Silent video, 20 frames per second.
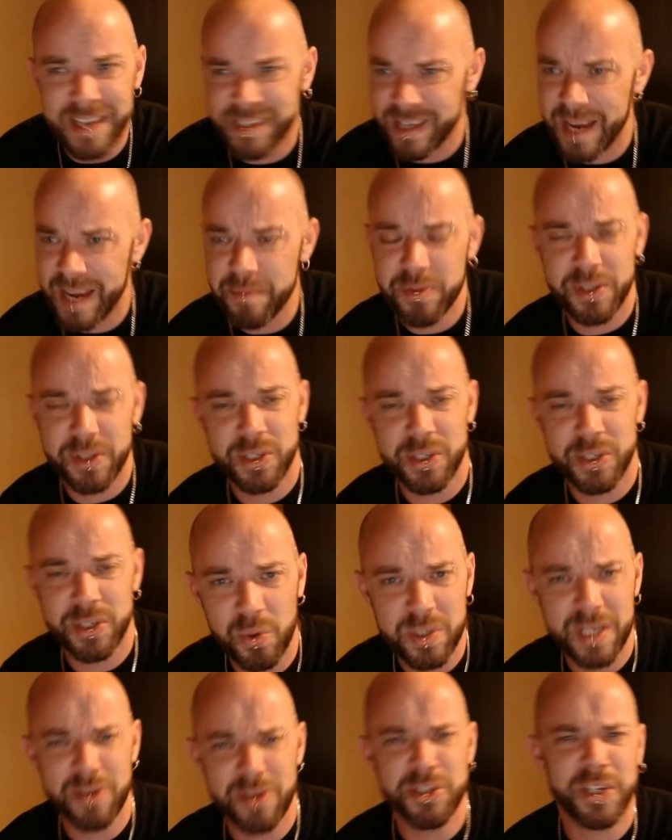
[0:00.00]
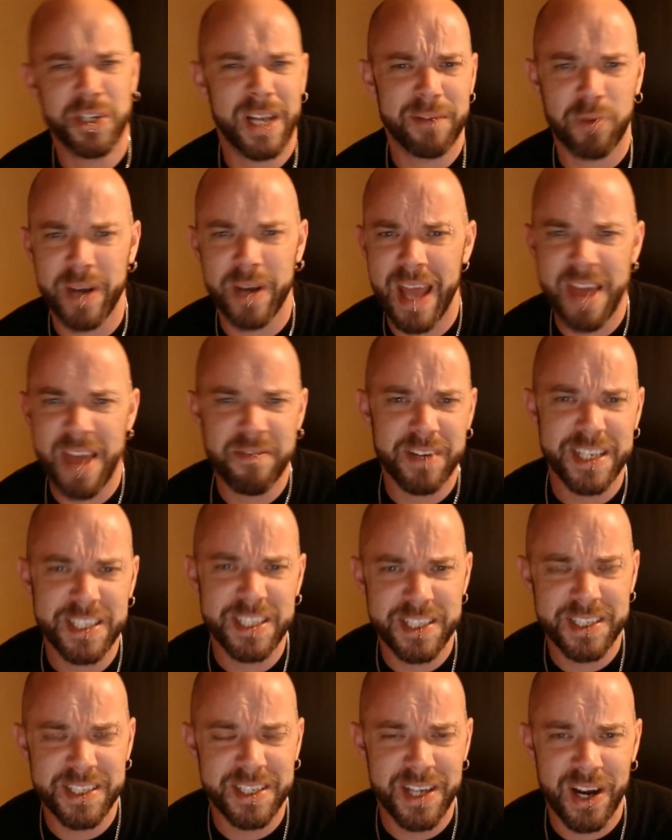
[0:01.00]
Same with the torsos. You could have one heavily
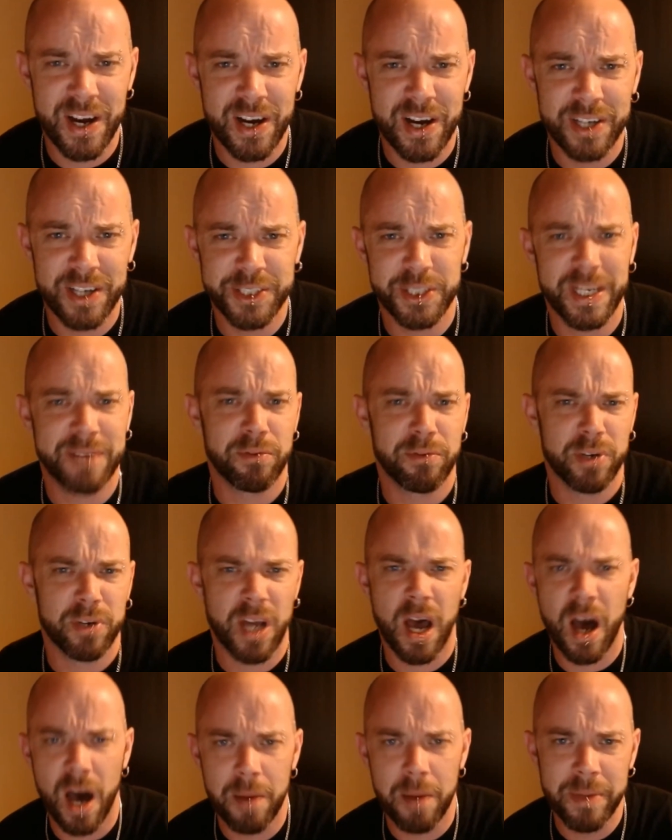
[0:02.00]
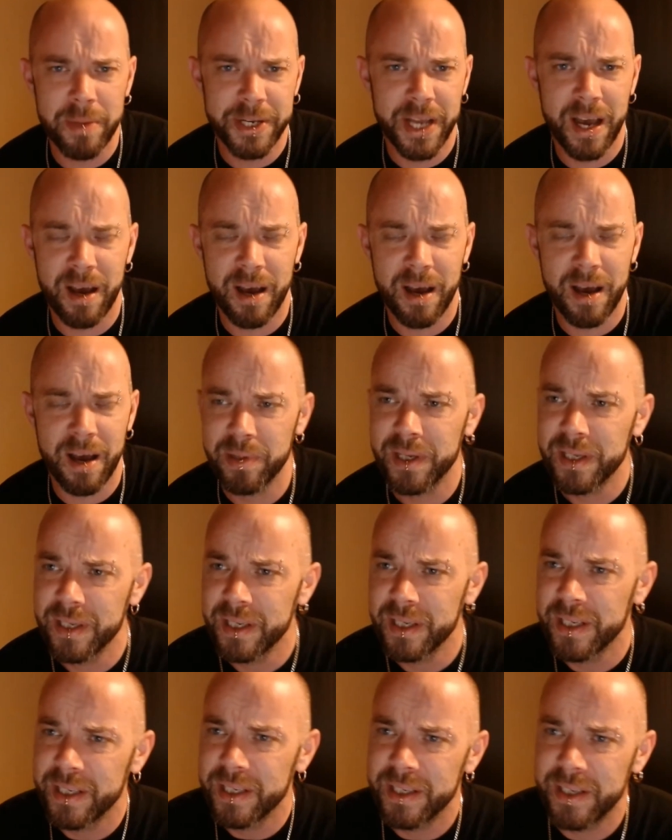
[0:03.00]
scarred. You could have one armored up.
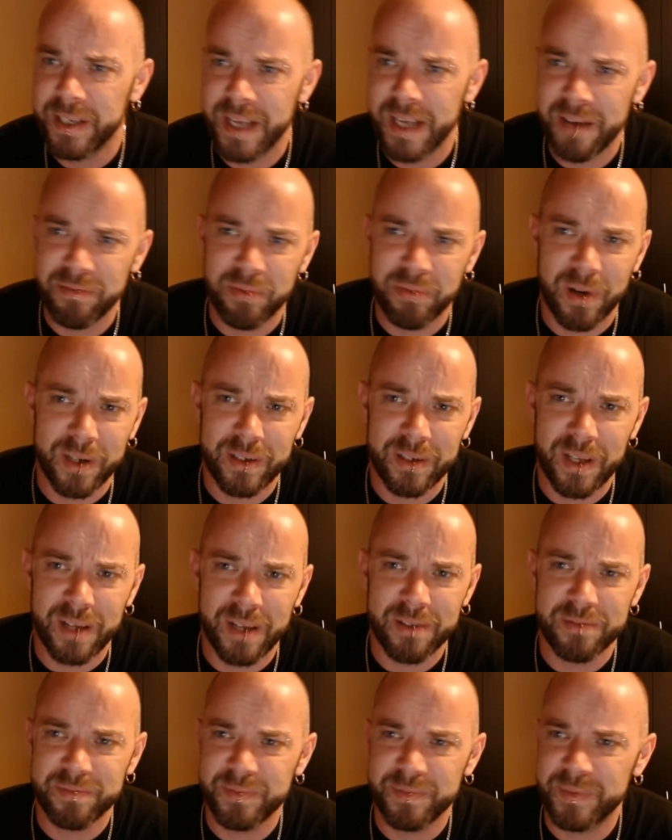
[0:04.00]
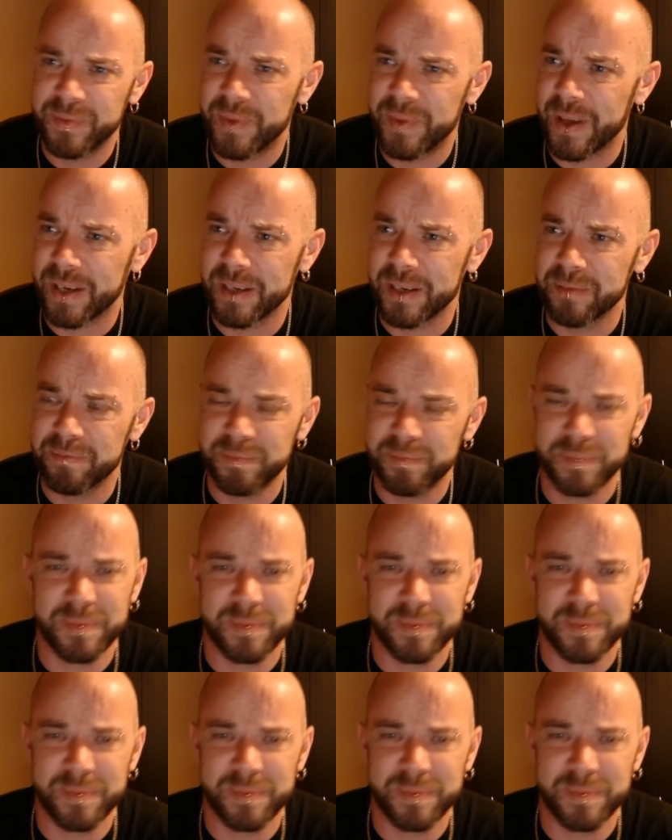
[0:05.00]
You could have one like with like a